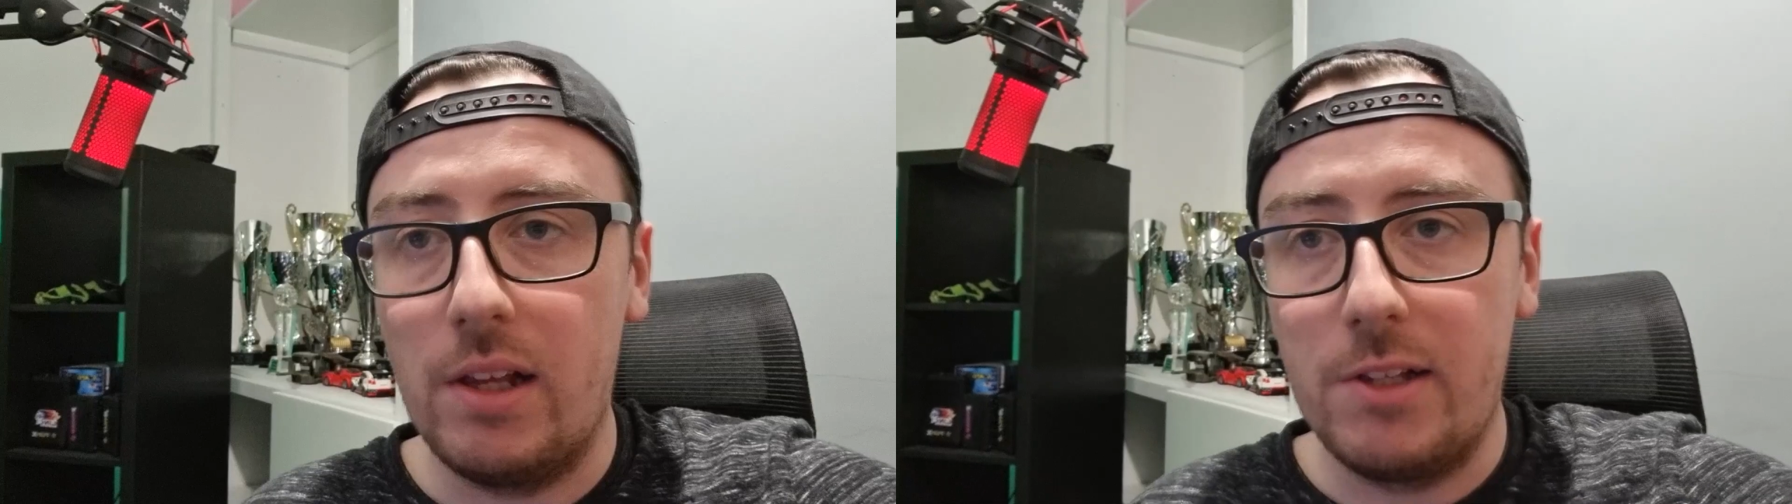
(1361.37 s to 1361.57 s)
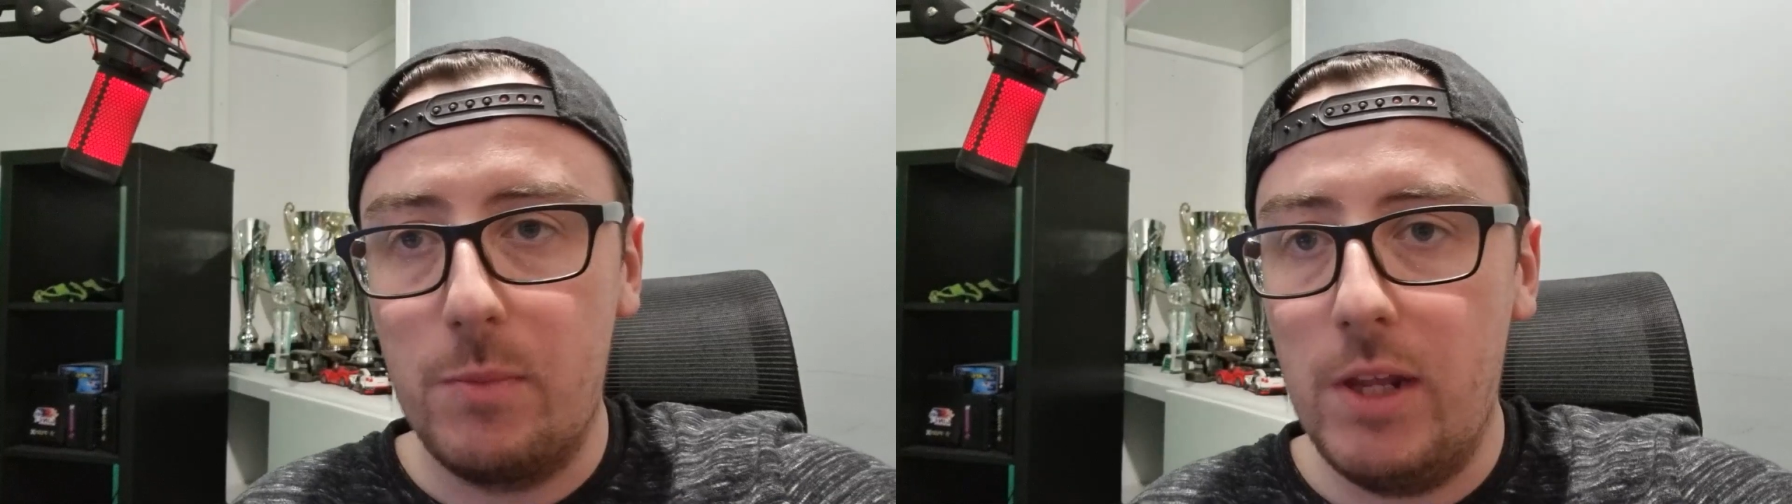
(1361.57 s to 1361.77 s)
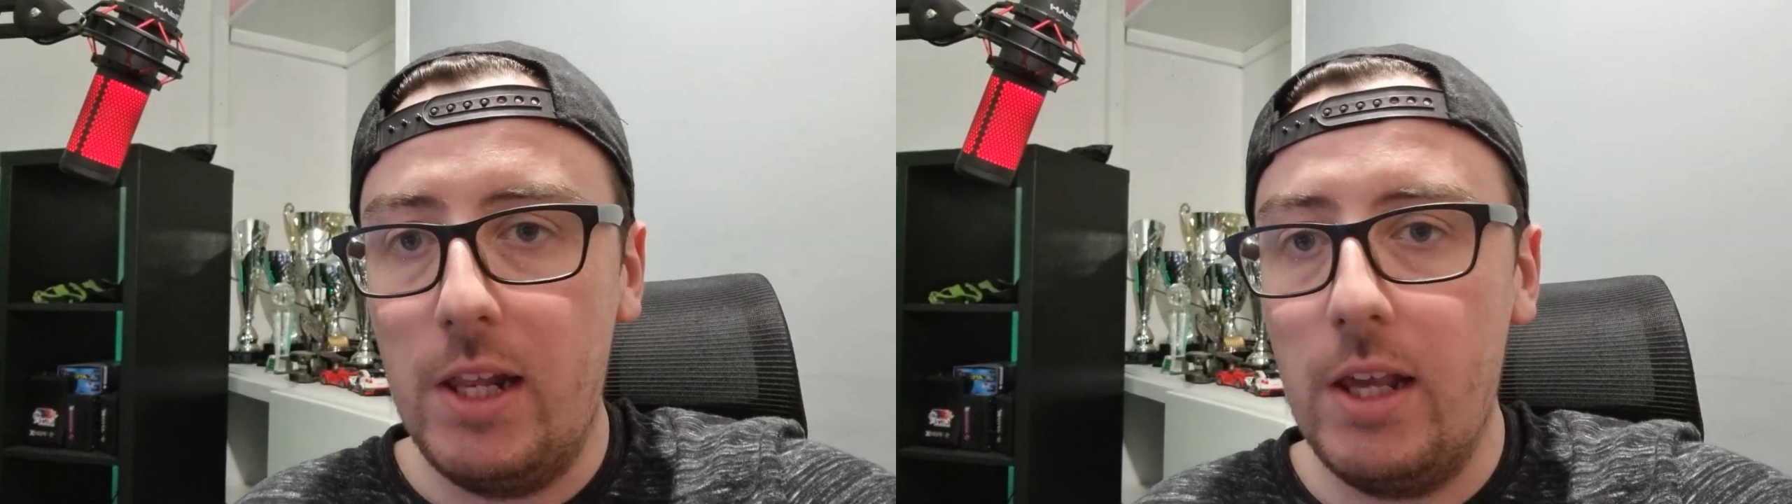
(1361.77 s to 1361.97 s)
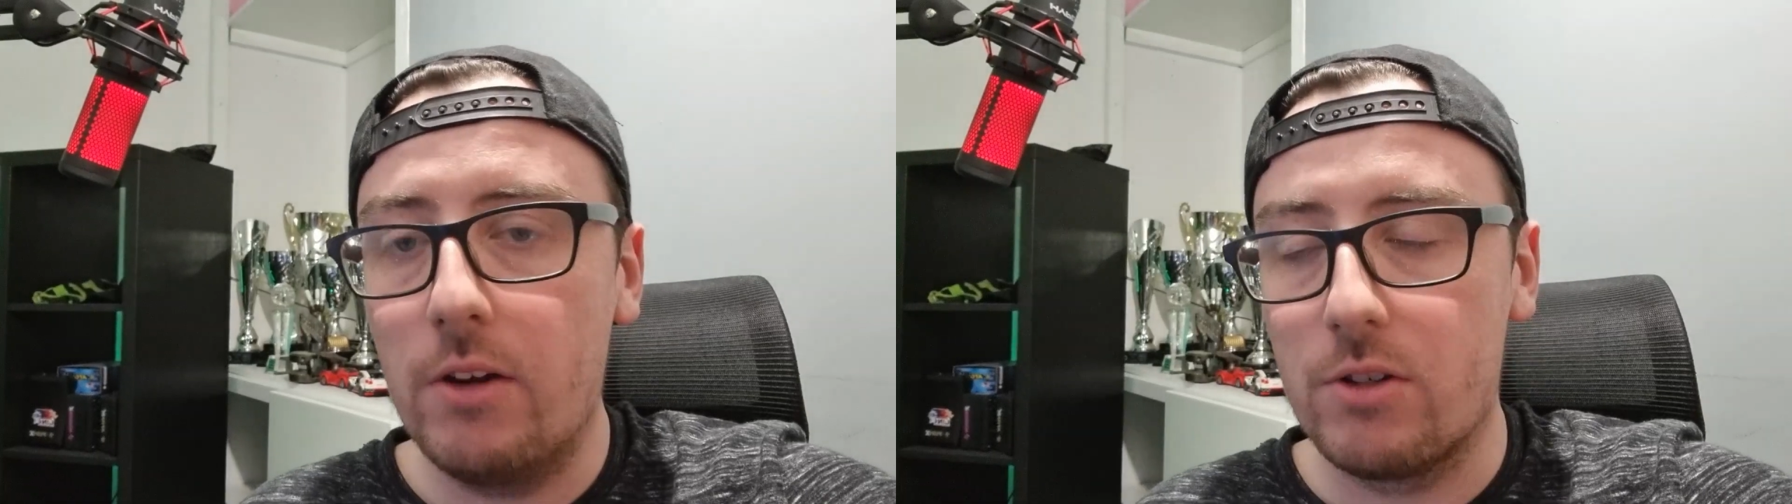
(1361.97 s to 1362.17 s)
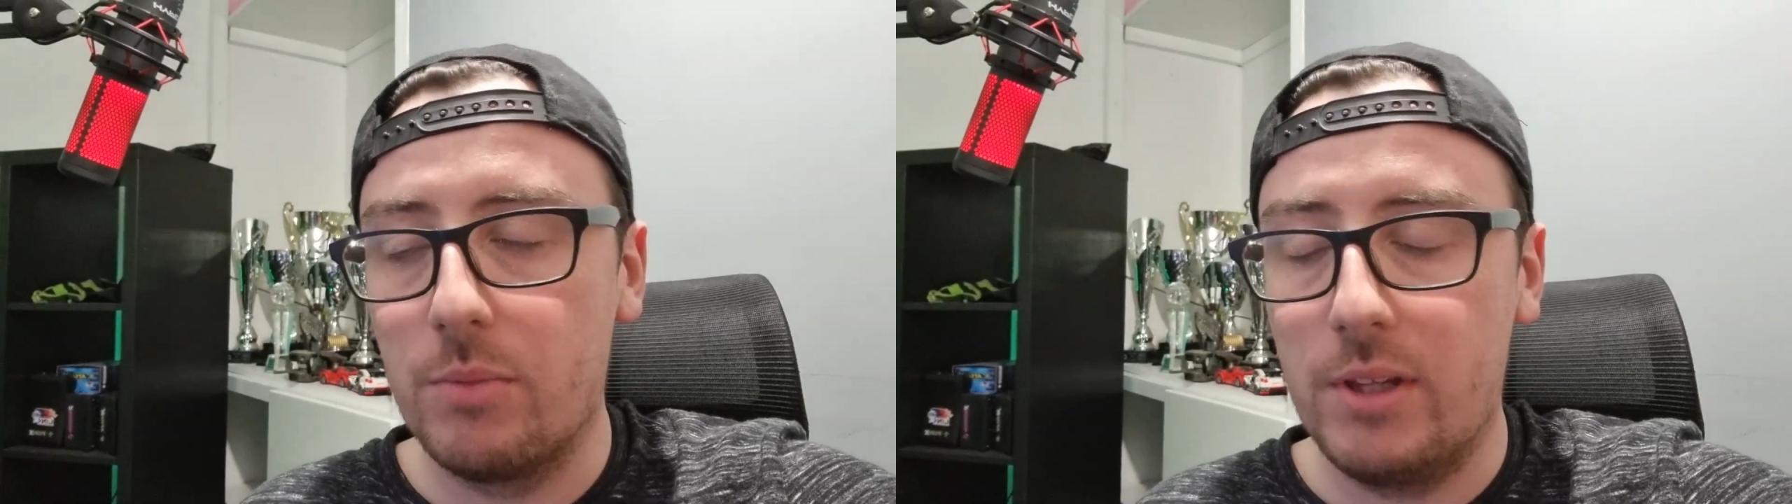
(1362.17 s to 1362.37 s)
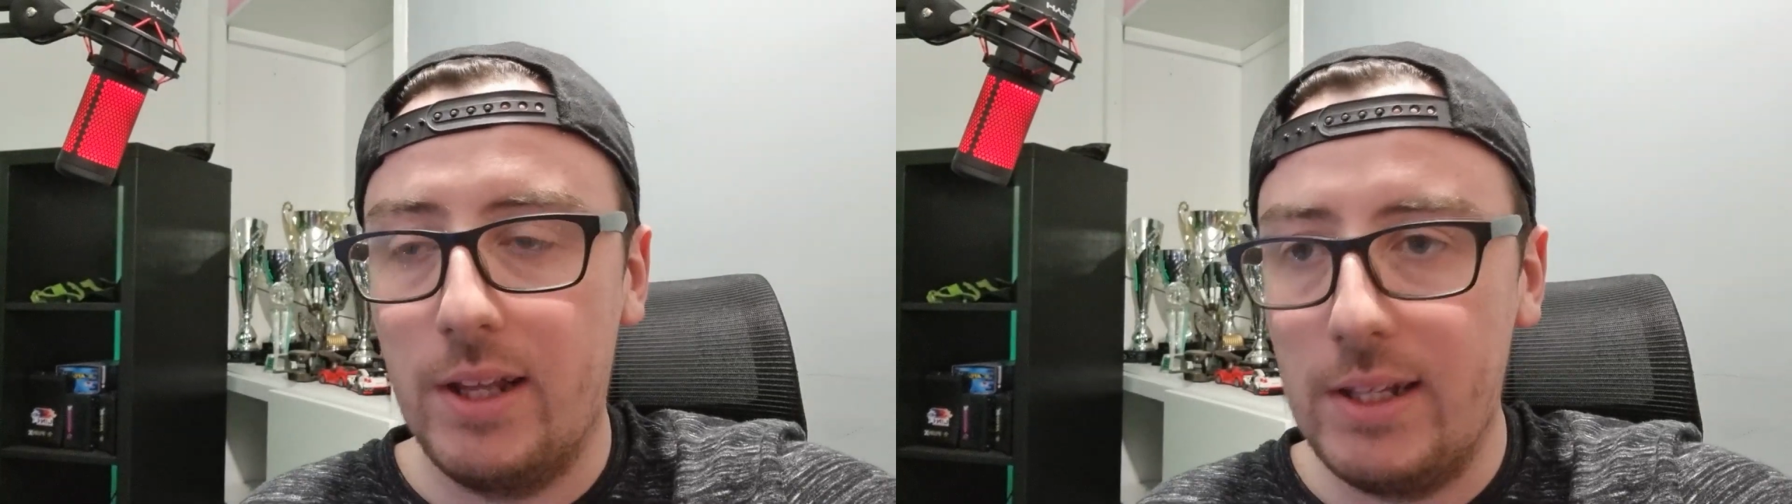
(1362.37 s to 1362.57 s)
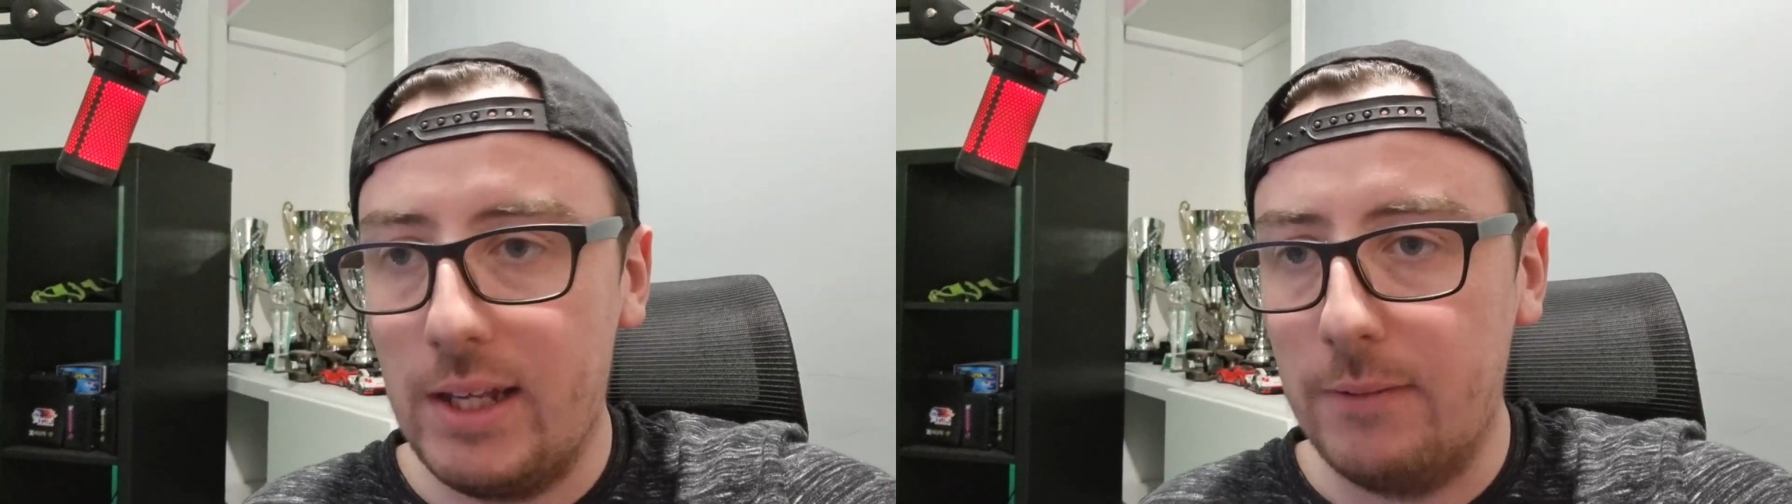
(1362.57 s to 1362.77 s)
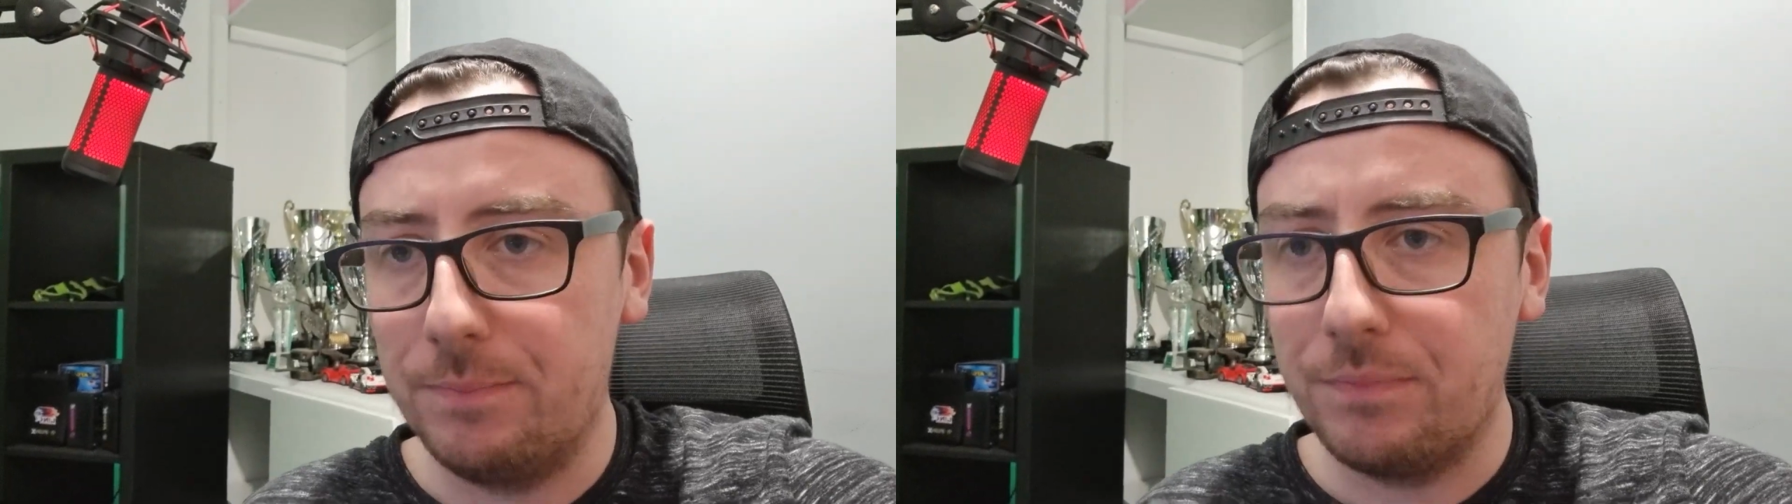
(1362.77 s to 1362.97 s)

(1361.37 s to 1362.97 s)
spinning or something like that,